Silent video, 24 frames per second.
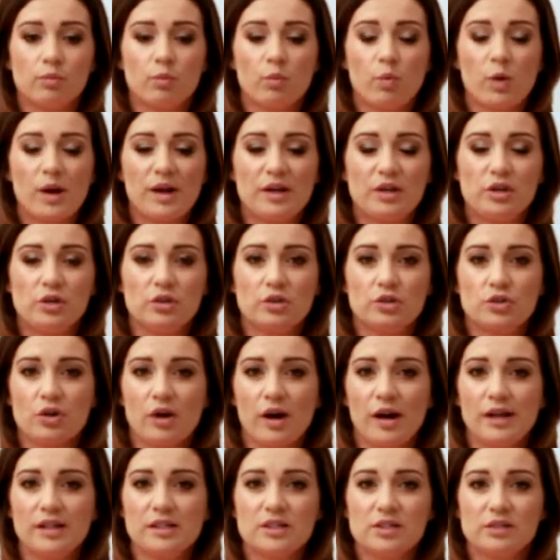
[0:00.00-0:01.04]
when you're
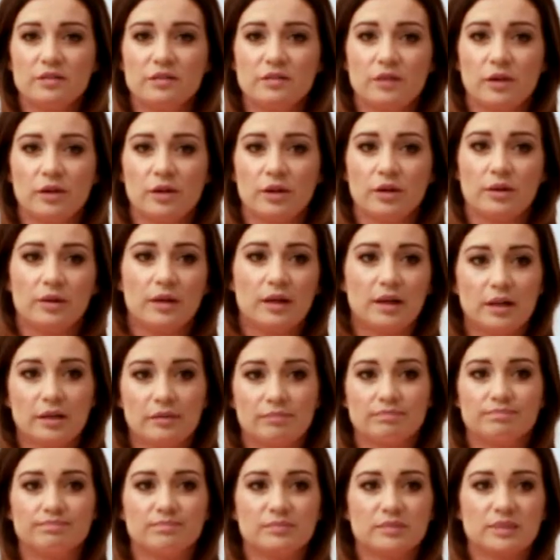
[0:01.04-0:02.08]
trying to follow
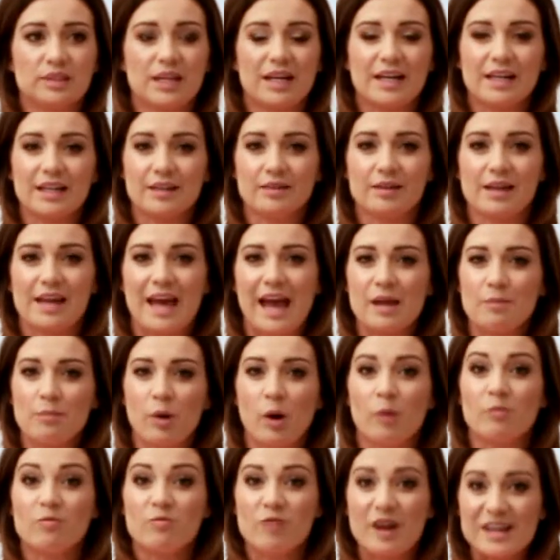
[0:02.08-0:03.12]
a cake
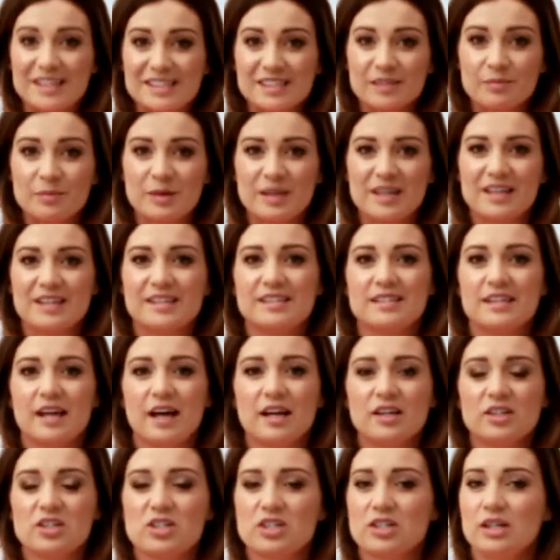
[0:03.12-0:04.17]
pop recipe as
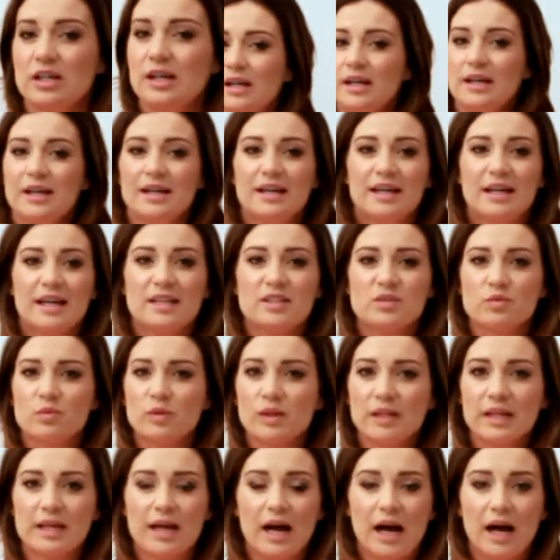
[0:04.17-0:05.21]
such, it's
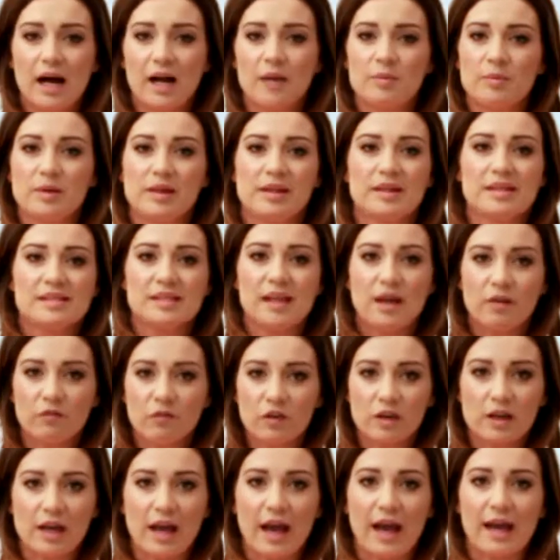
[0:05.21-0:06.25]
really hard because
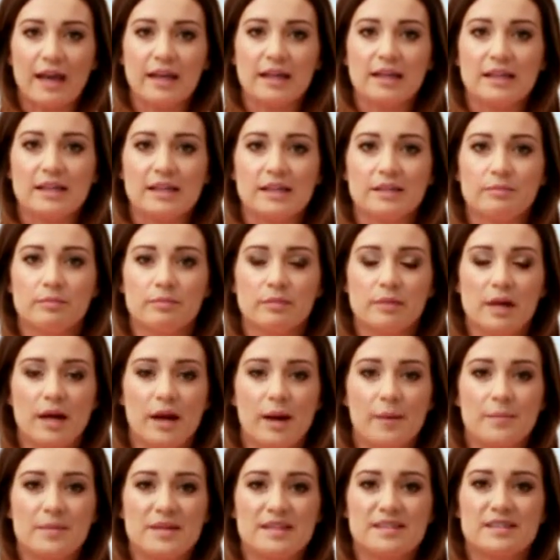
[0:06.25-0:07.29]
every cake
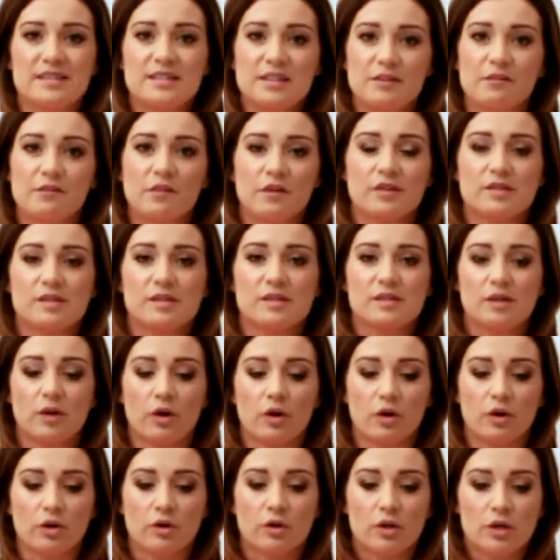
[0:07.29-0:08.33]
is different.
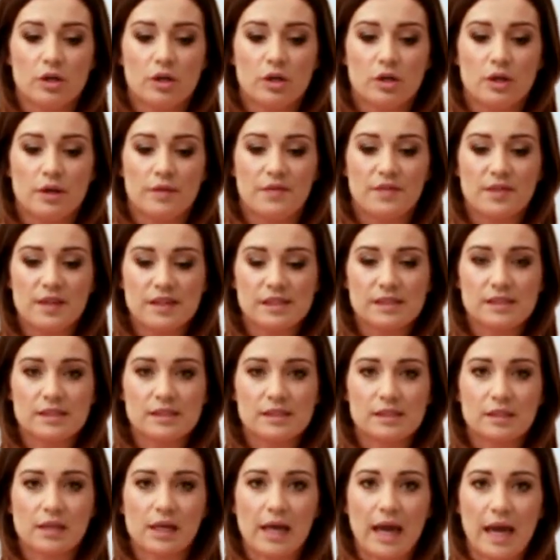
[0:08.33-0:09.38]
So
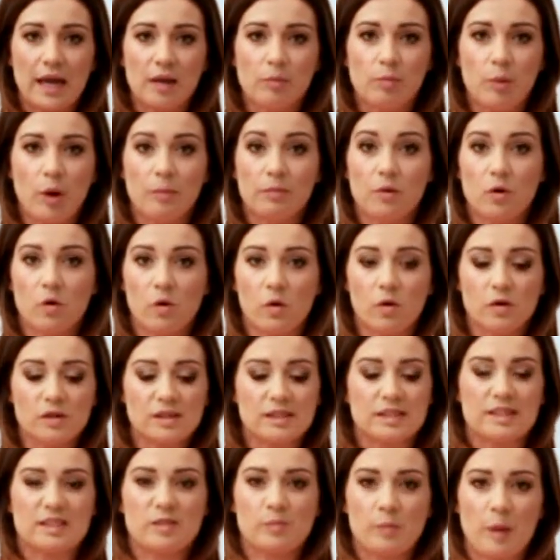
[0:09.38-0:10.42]
this cake pop course
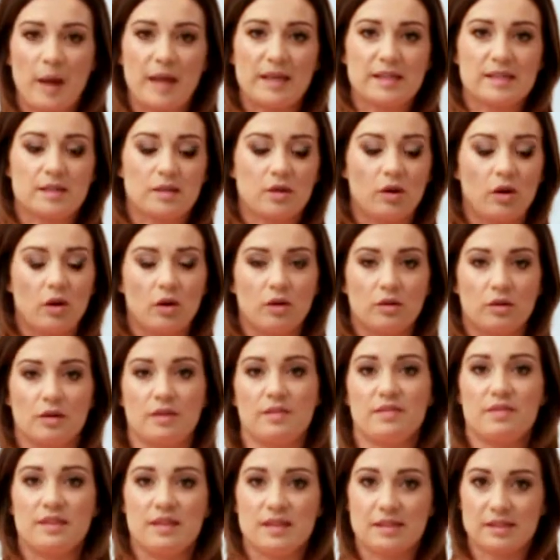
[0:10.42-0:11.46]
is based on
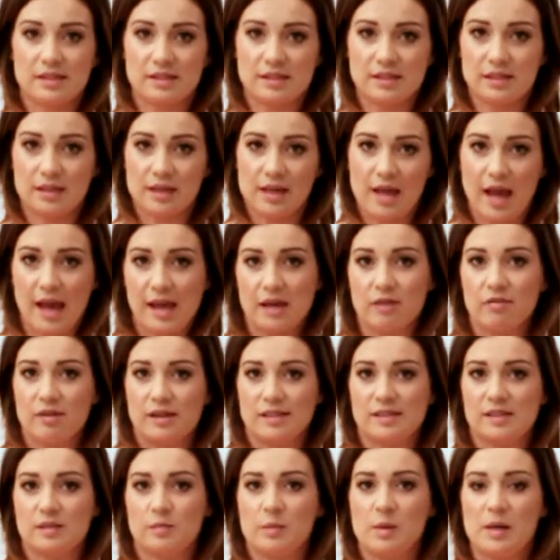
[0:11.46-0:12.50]
this cake
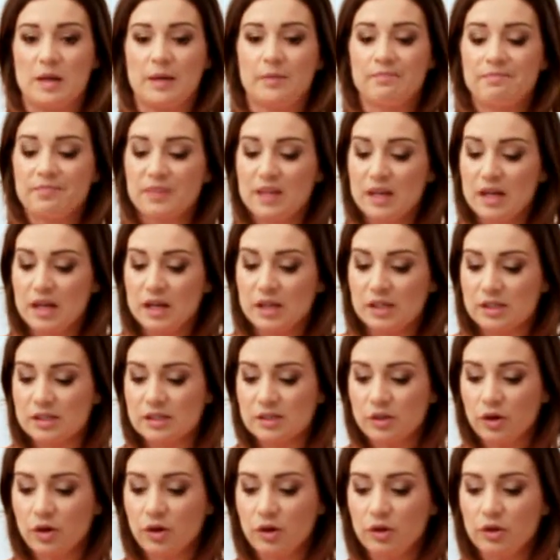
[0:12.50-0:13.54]
recipe.
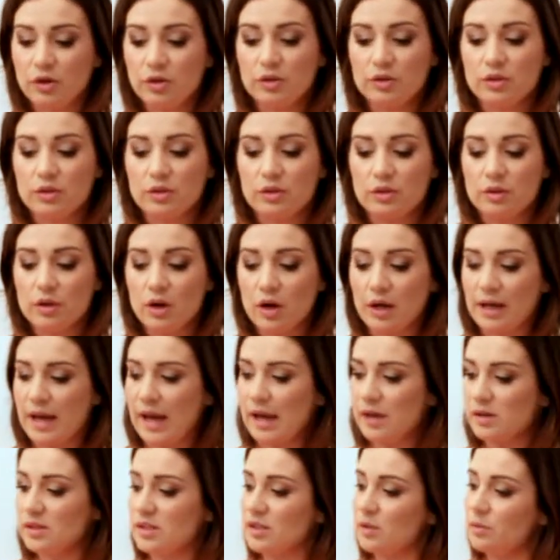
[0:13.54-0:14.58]
So
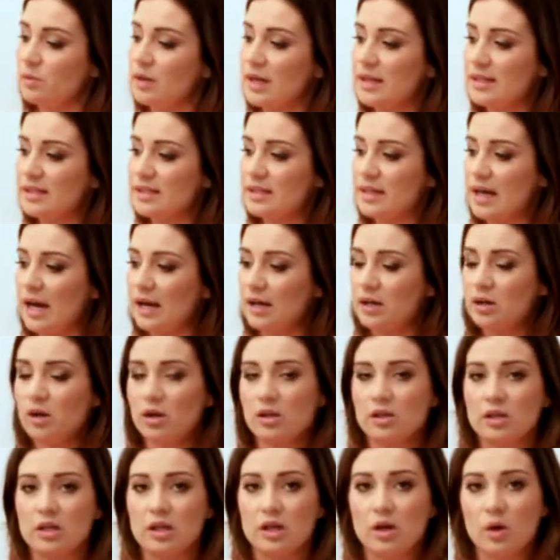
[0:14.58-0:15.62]
we'll get started on the